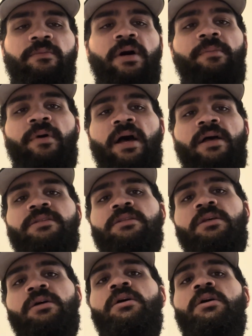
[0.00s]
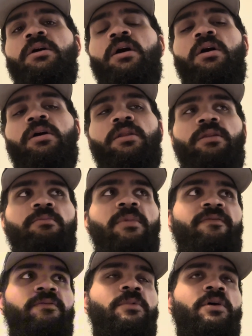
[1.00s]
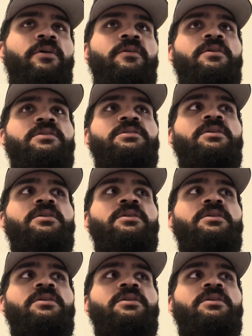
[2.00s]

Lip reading: my past in my football career.